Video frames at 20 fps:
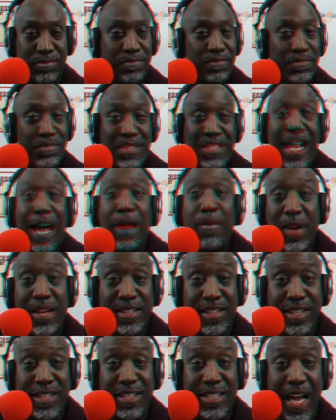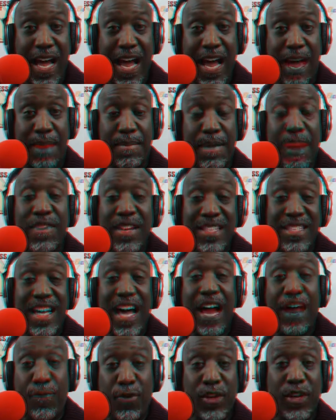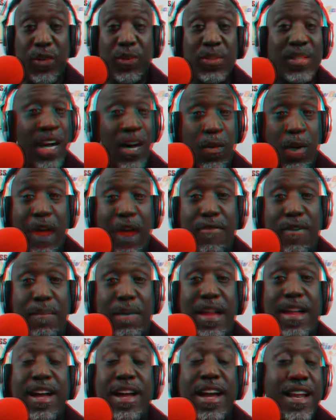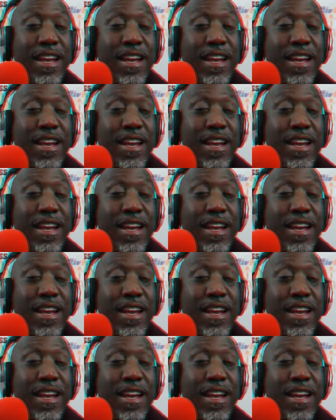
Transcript: Stop wasting your time. If it's not for you, stay away from it.